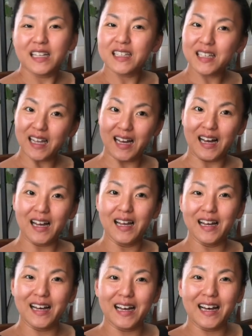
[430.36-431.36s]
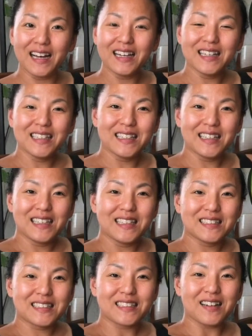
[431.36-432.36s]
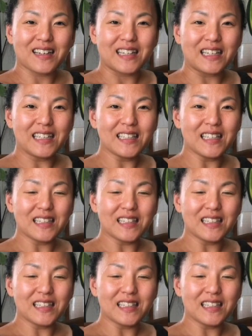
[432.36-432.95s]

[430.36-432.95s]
Yeah. Sorry,